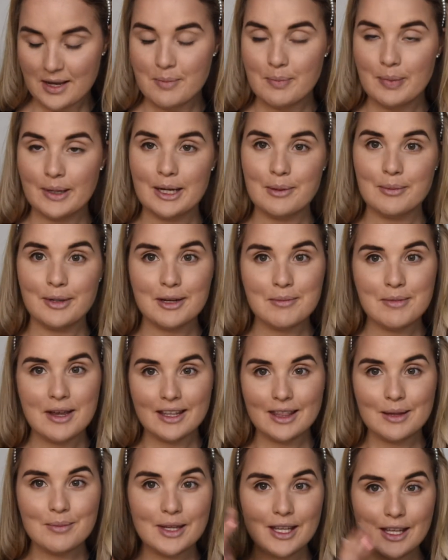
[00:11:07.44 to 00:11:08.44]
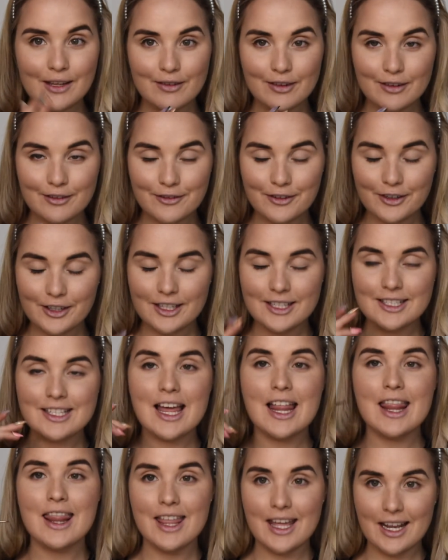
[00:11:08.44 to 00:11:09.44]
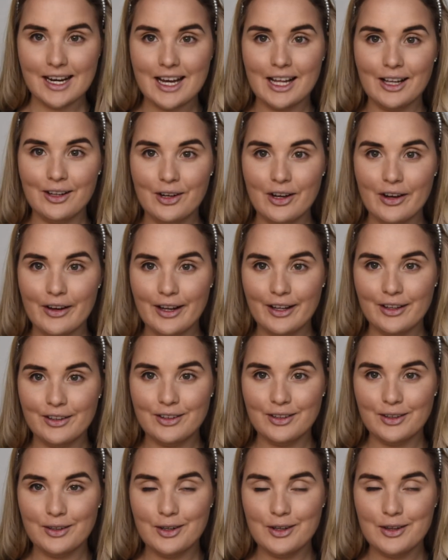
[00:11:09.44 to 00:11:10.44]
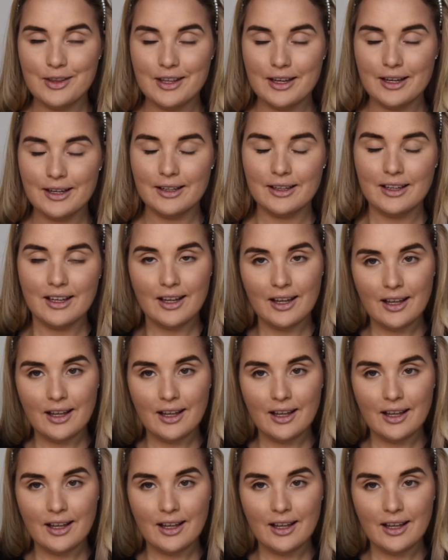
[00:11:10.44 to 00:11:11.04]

But I'm gonna make them even first, and then I'll go into the